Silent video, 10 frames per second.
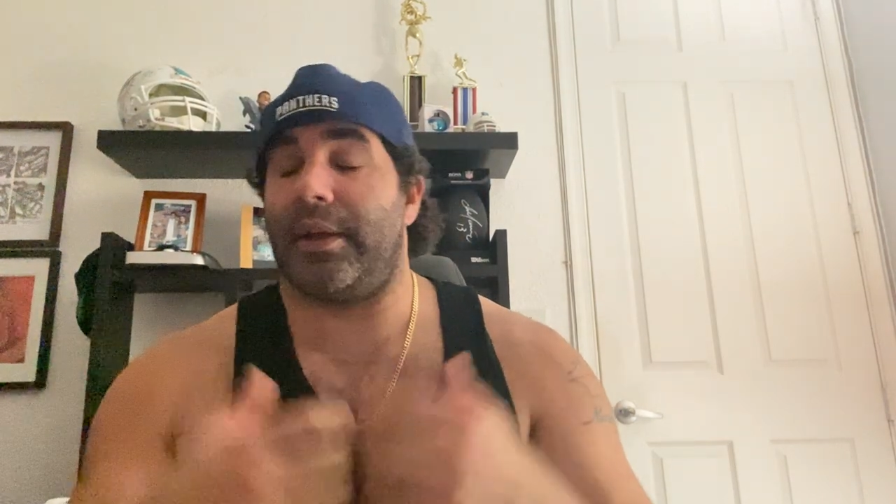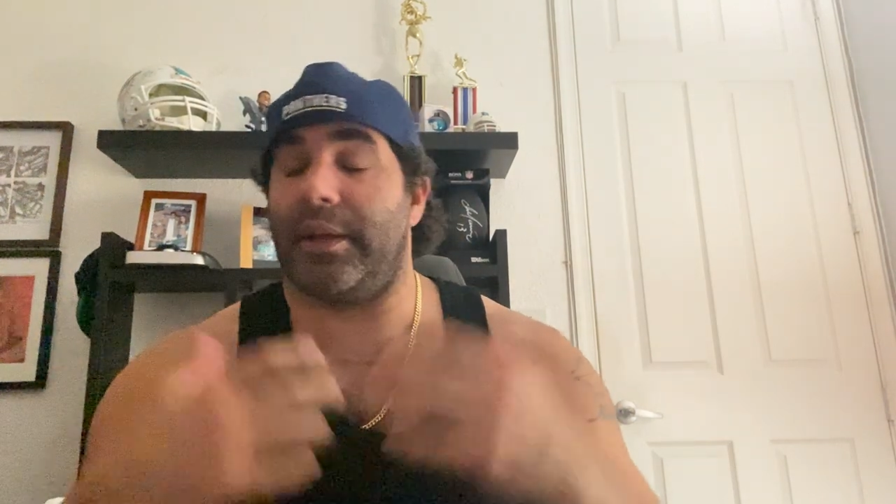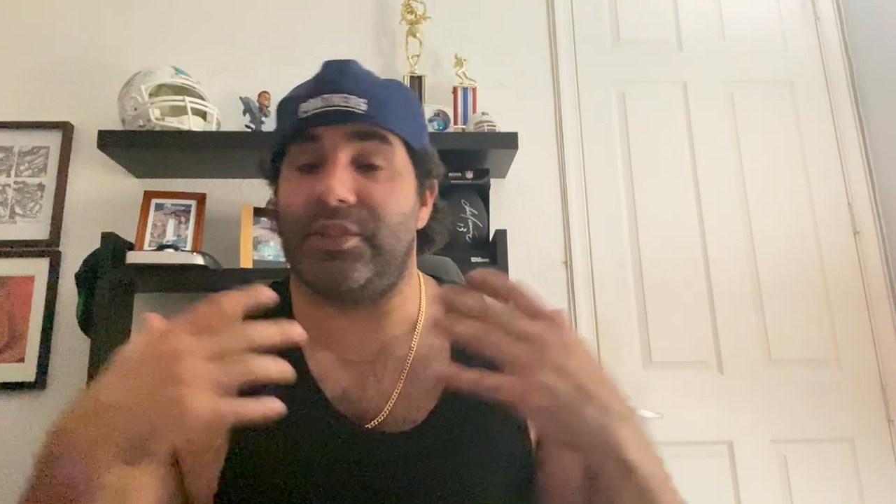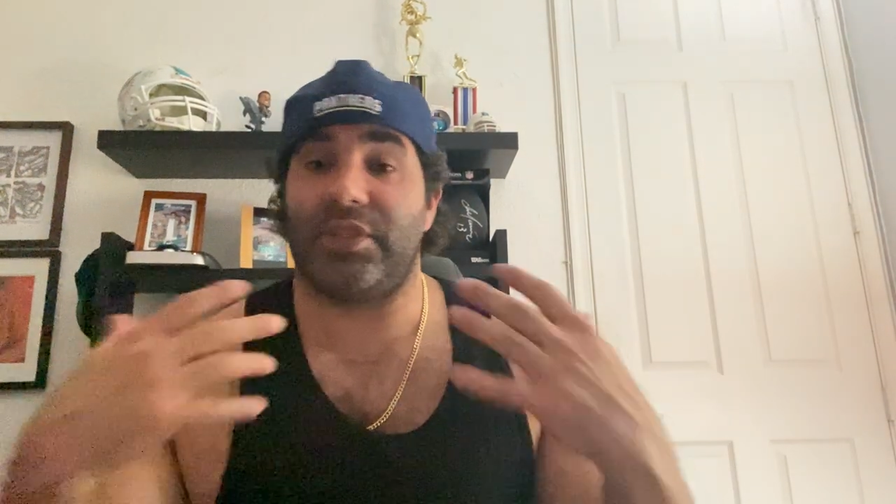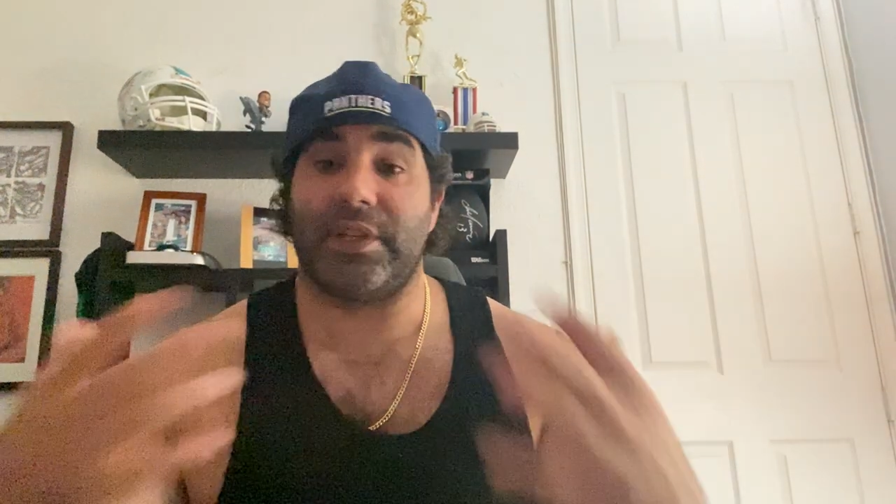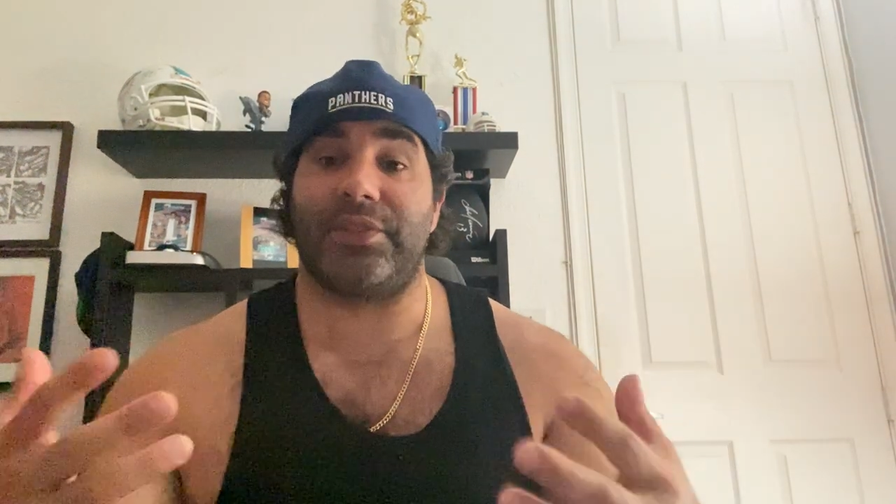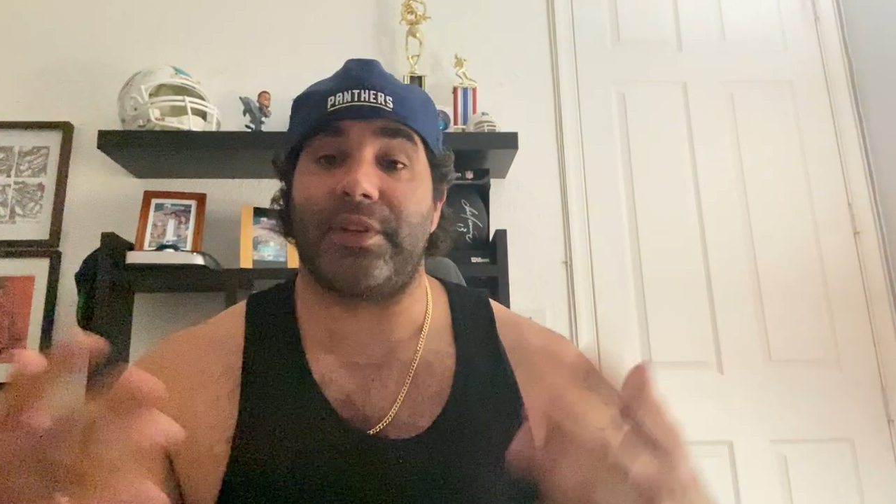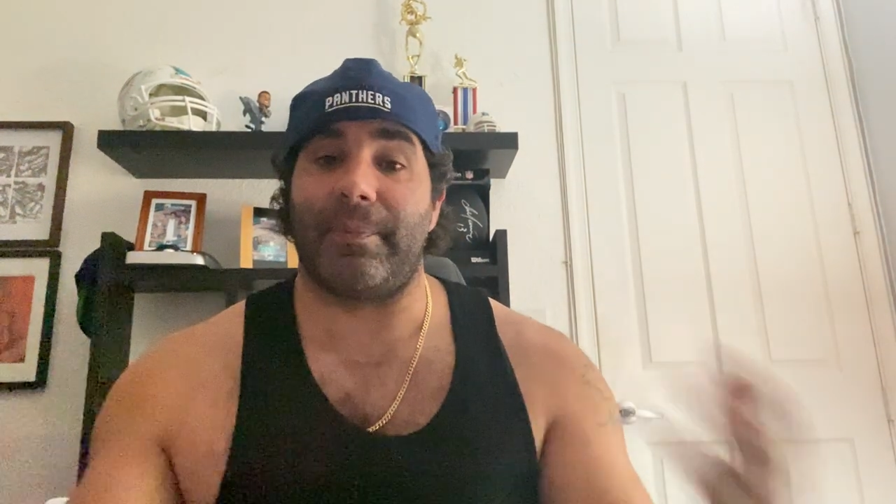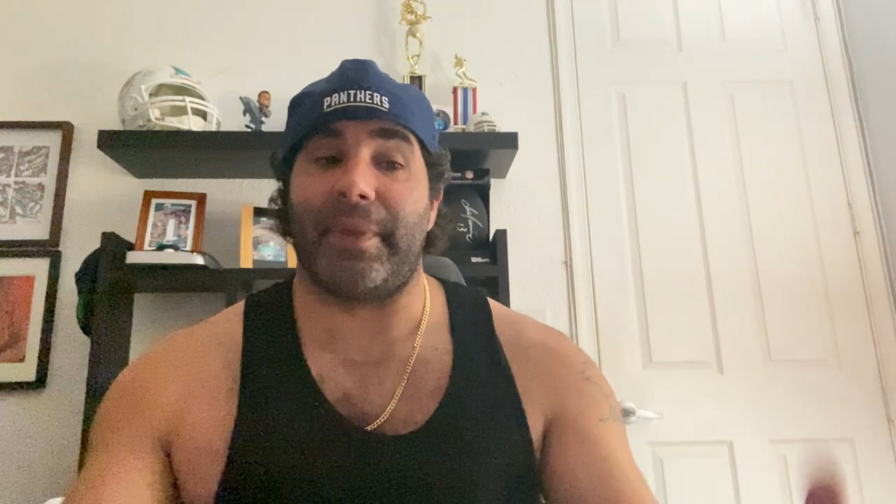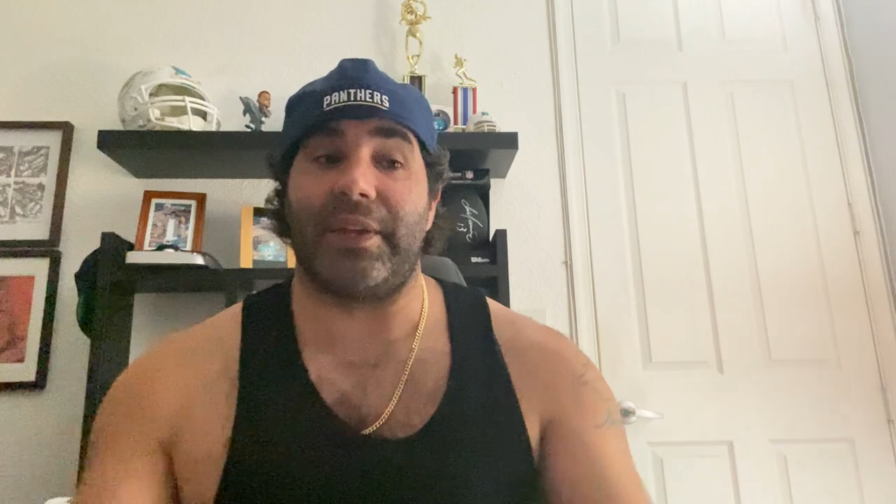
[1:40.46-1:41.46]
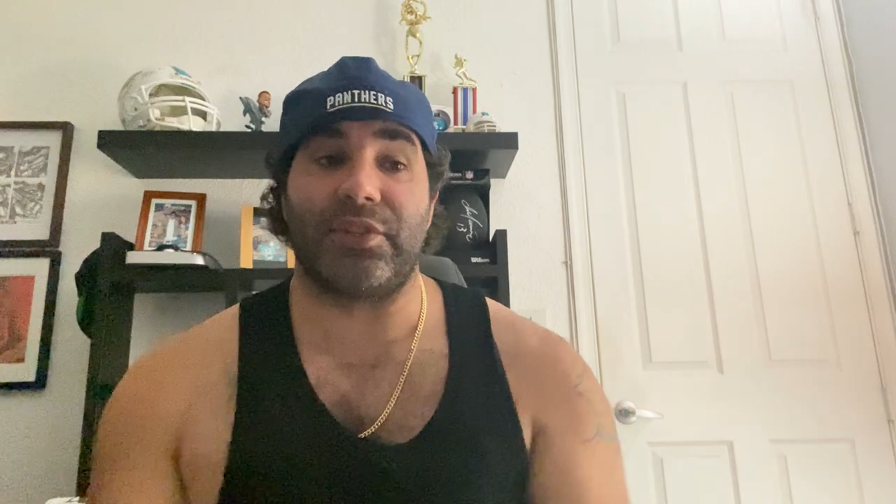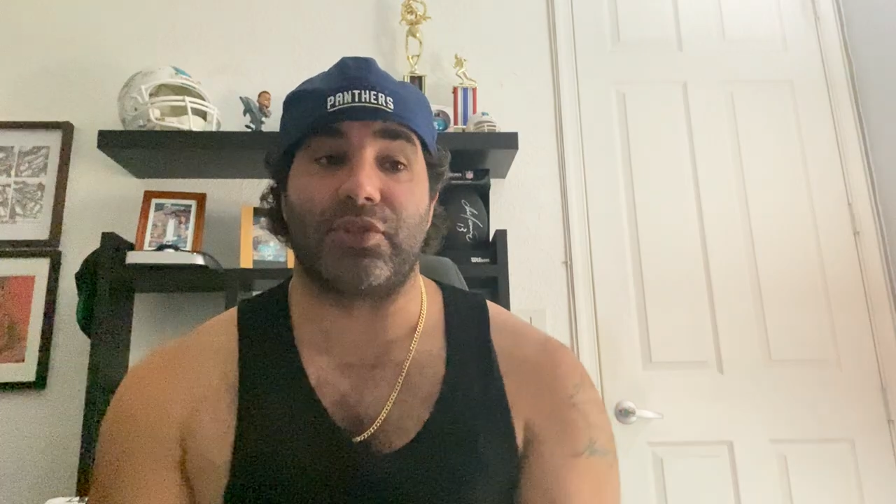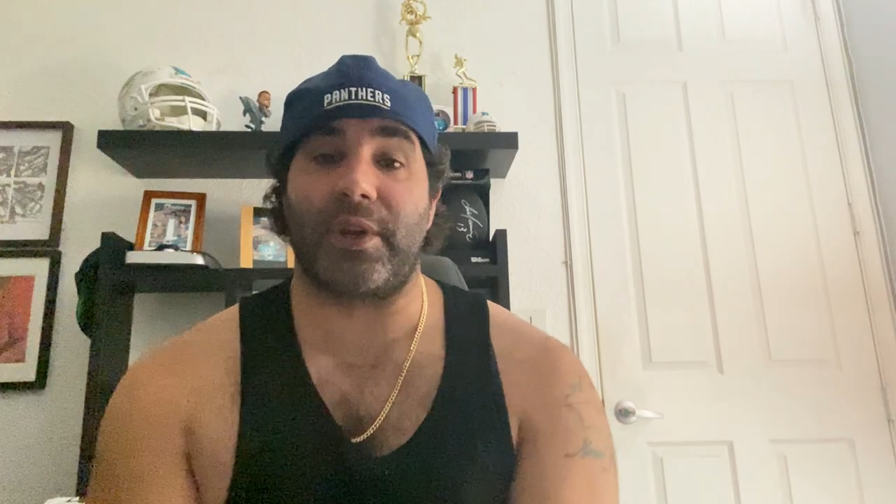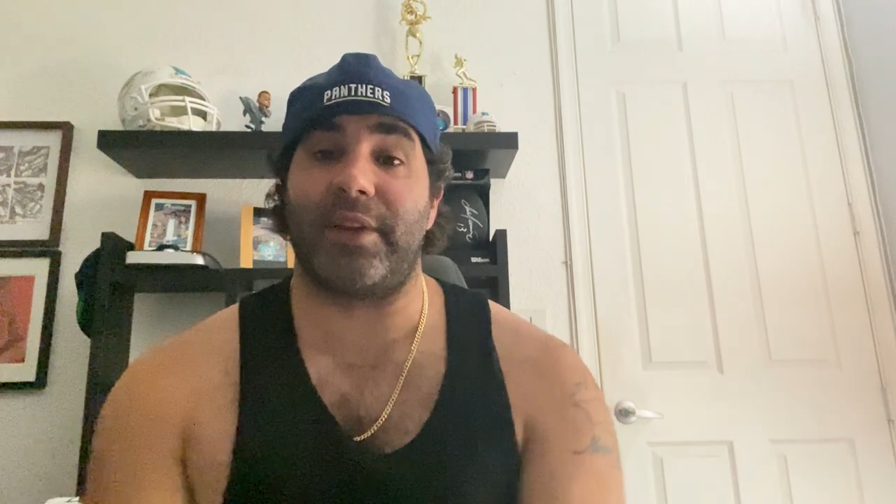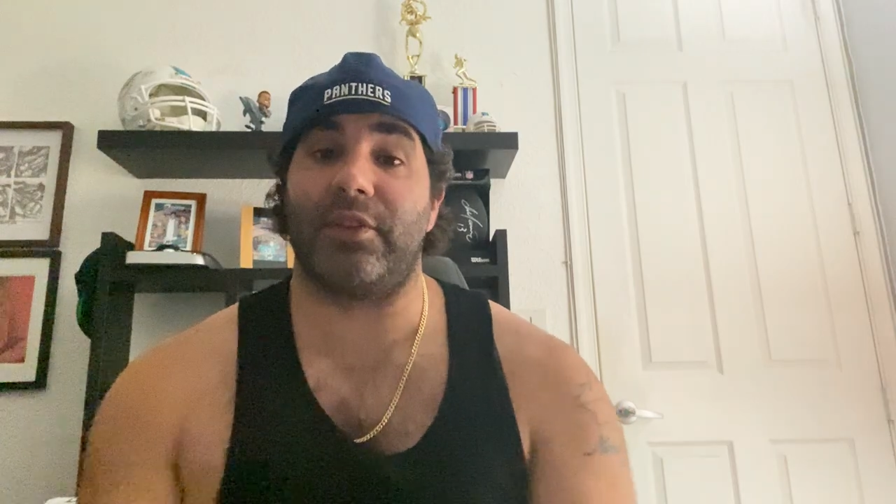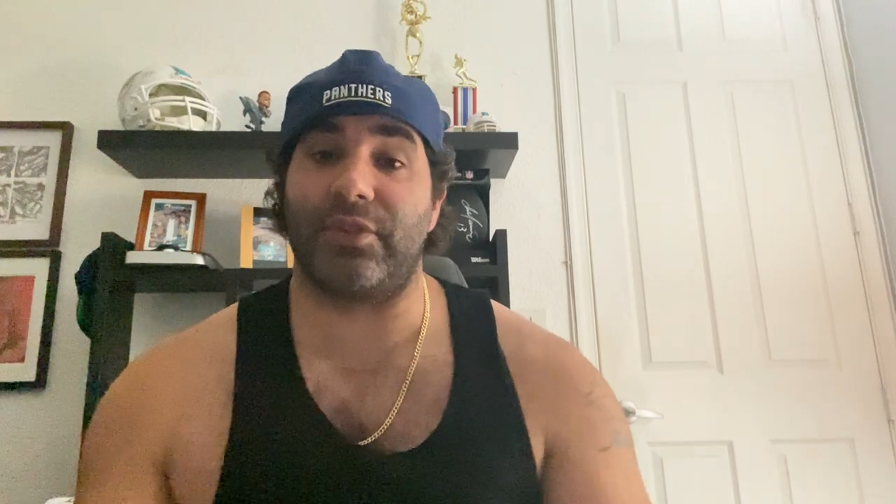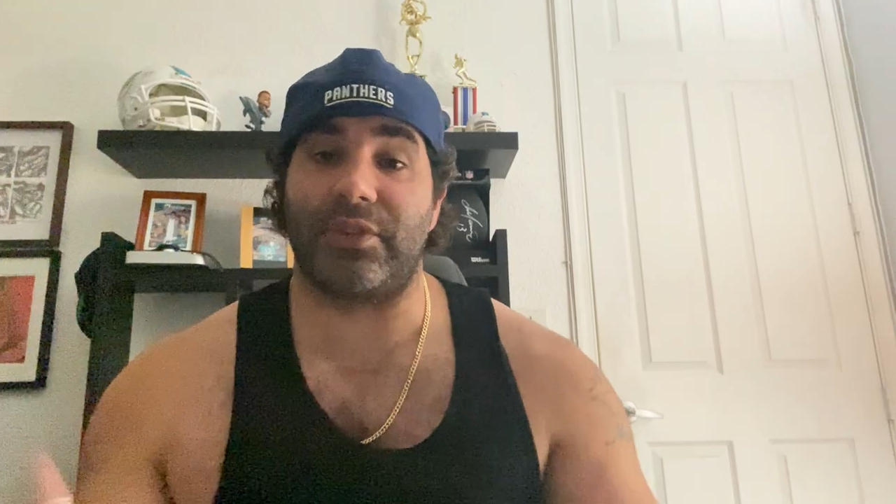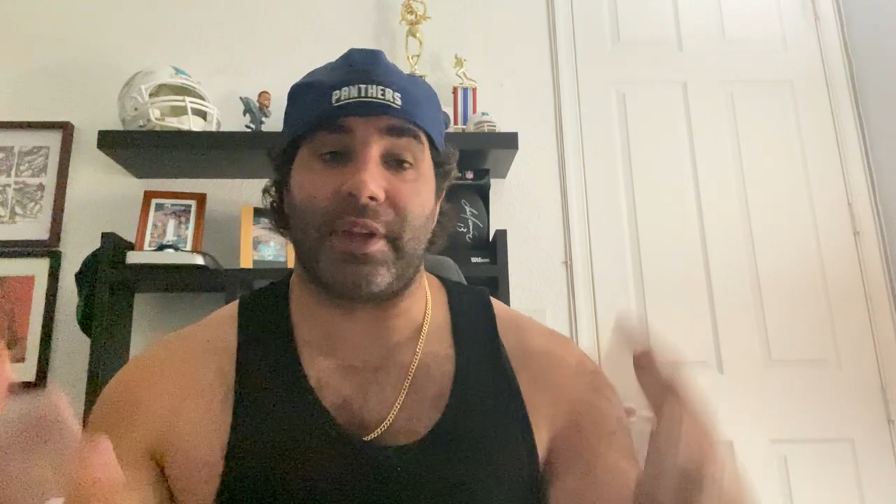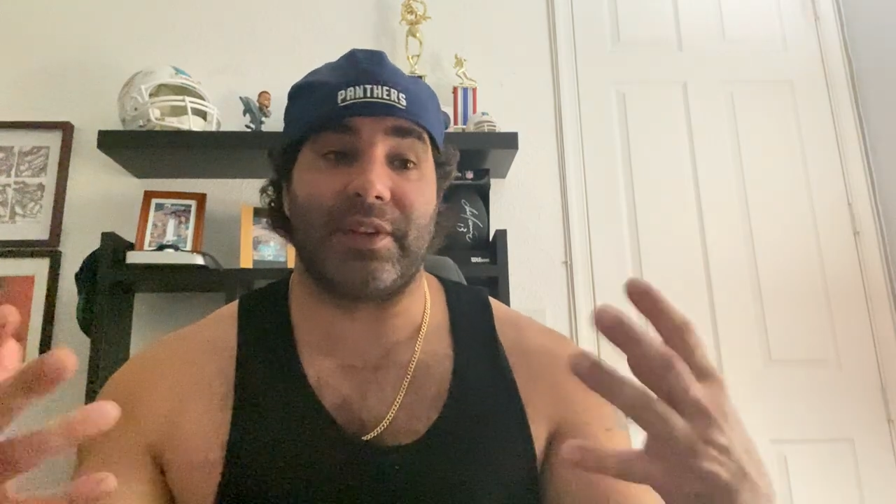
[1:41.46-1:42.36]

It's just amazing trainers.